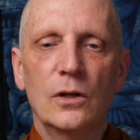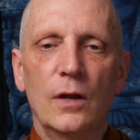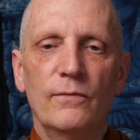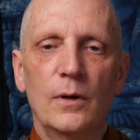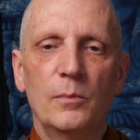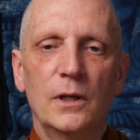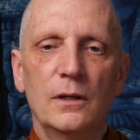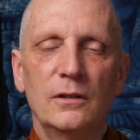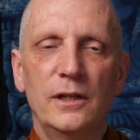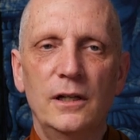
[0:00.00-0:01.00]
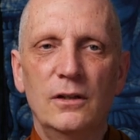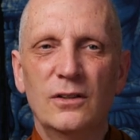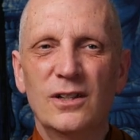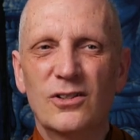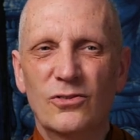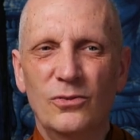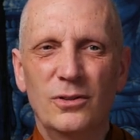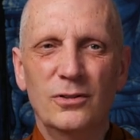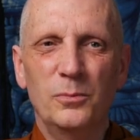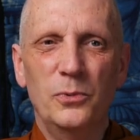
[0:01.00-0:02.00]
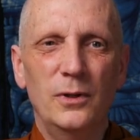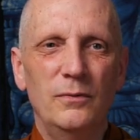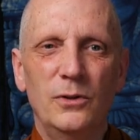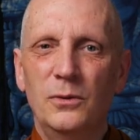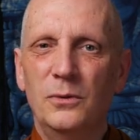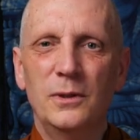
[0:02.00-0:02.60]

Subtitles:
From a linear historical point of view,